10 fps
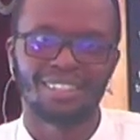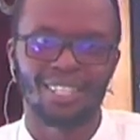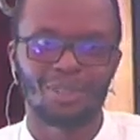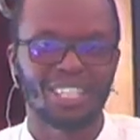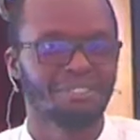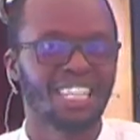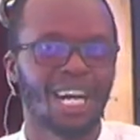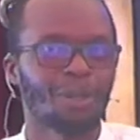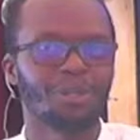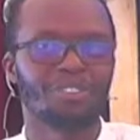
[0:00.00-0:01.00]
Look at even
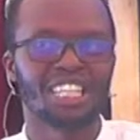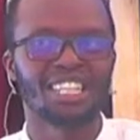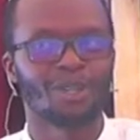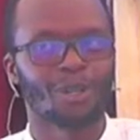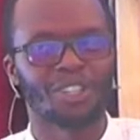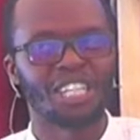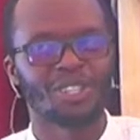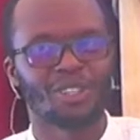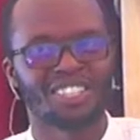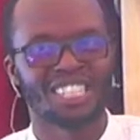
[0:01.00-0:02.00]
how you think or
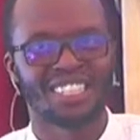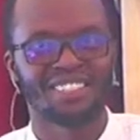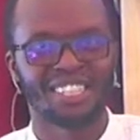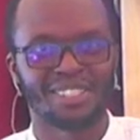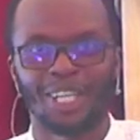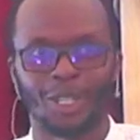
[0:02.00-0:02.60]
reason on certain things.